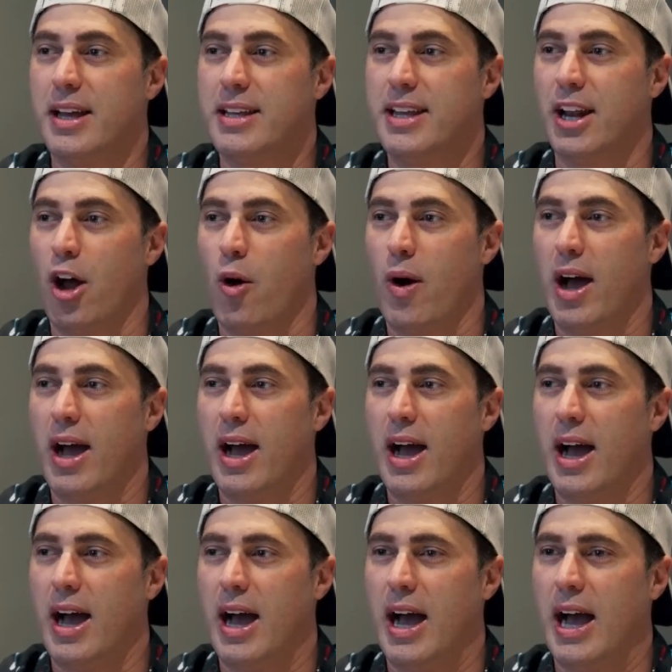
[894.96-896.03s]
you know,
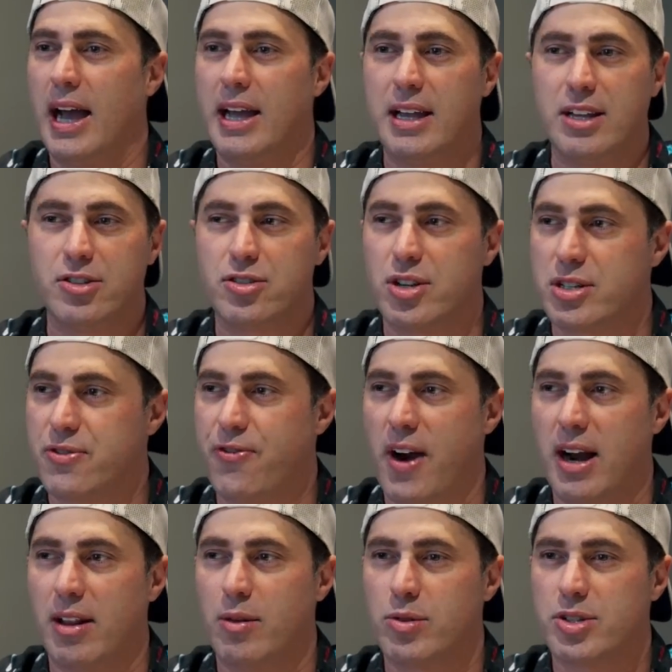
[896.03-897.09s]
I just
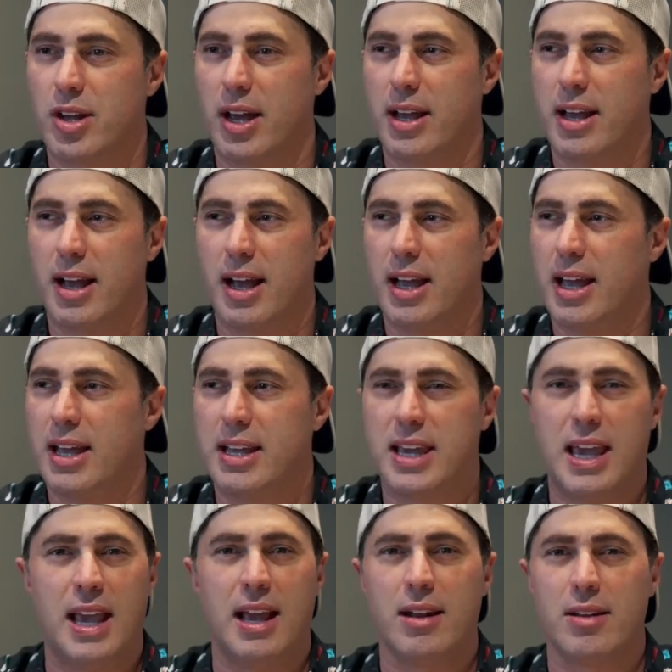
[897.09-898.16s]
finally was like, I
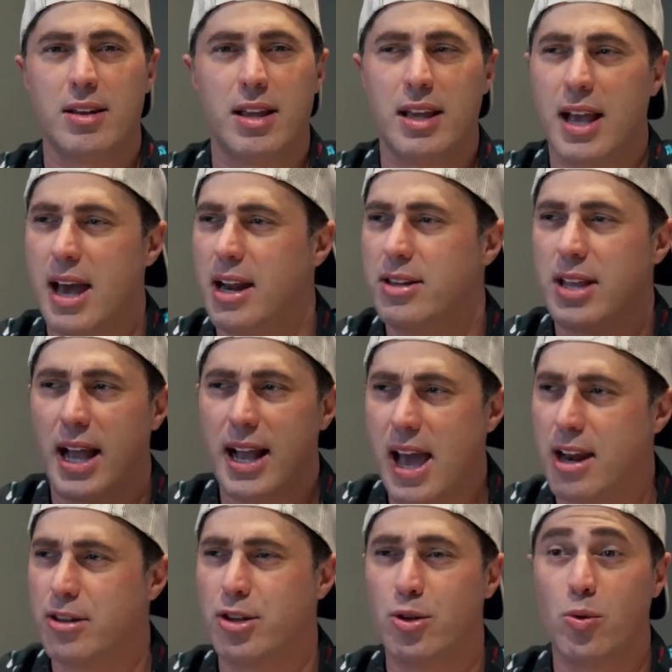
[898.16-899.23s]

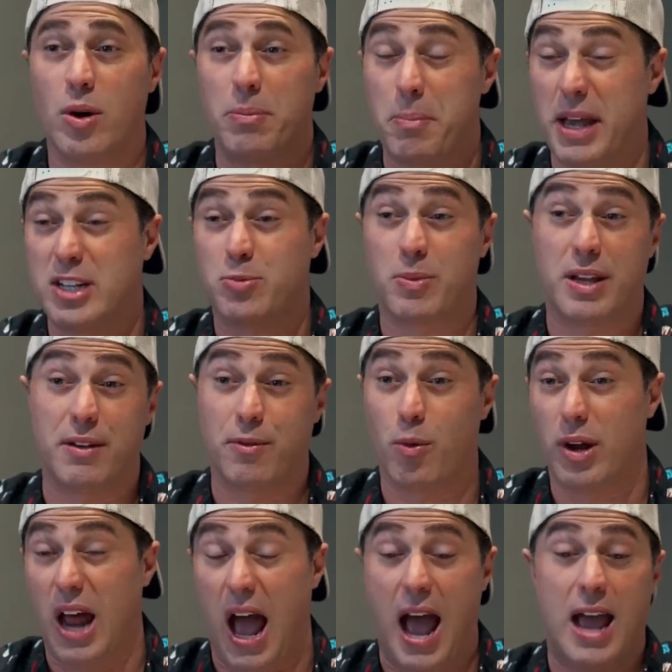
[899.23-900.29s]
gotta do what makes me
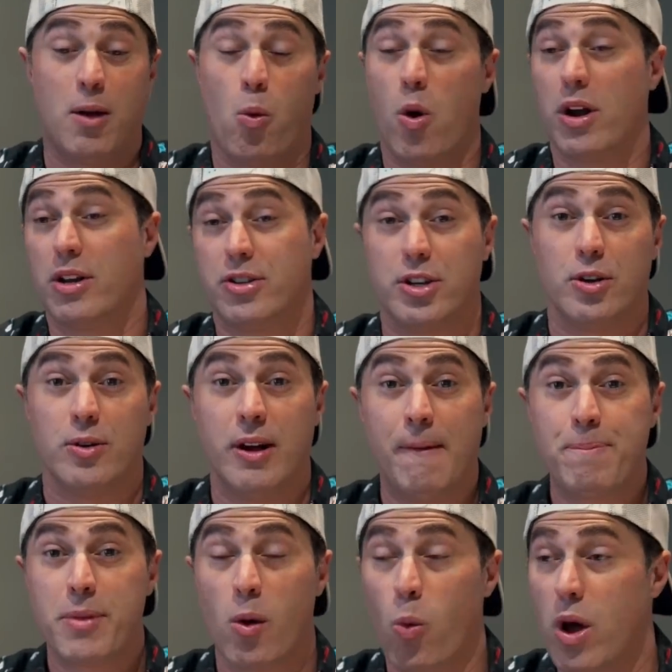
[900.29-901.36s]
what I want to do,
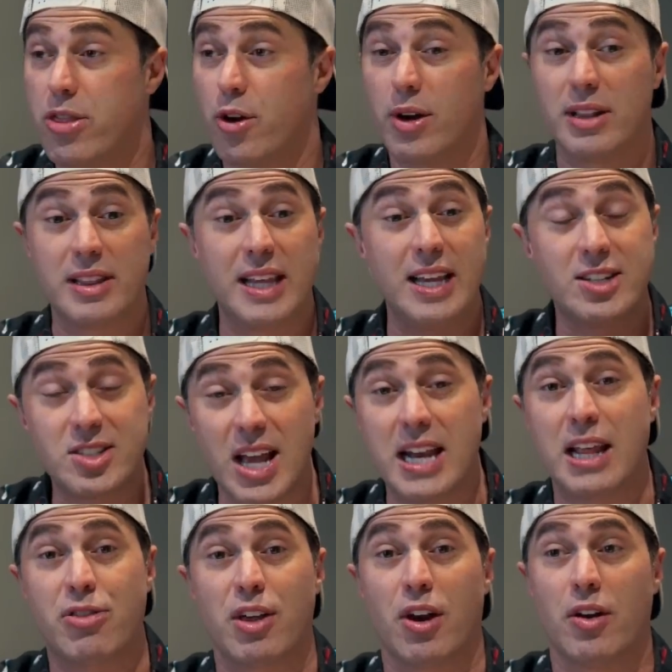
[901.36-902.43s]
whether it leads to
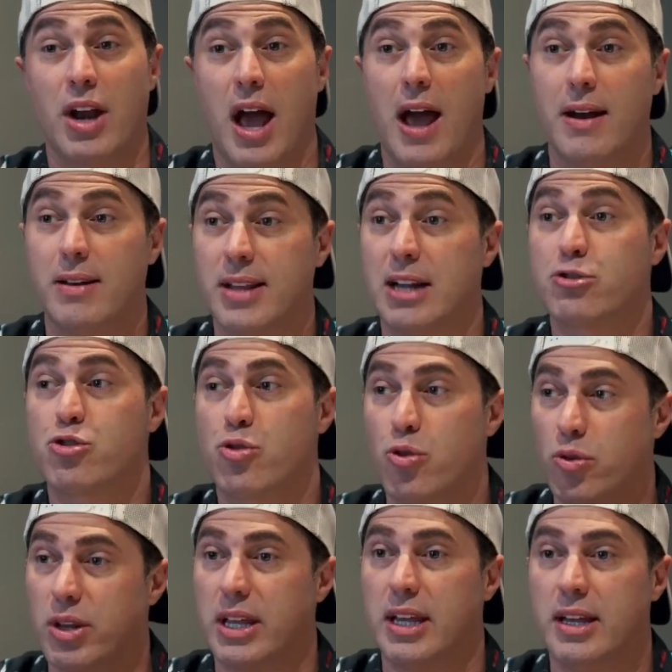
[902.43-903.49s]
anything or not. That
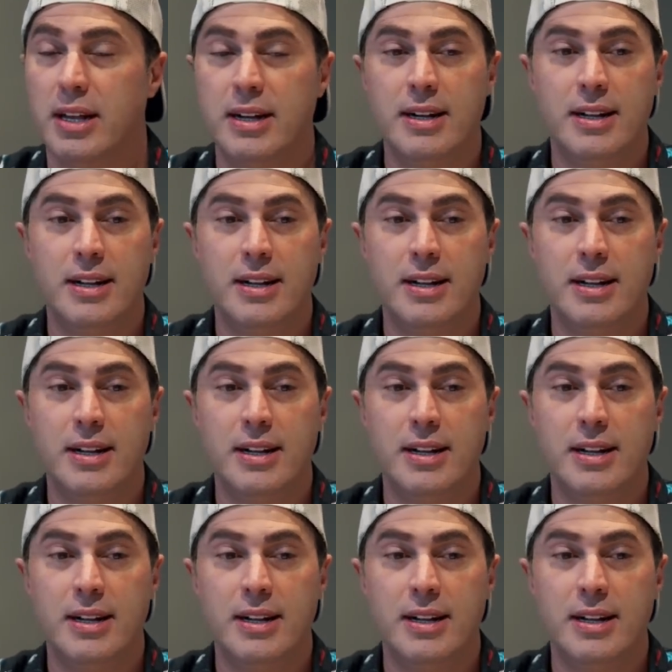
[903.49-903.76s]
truly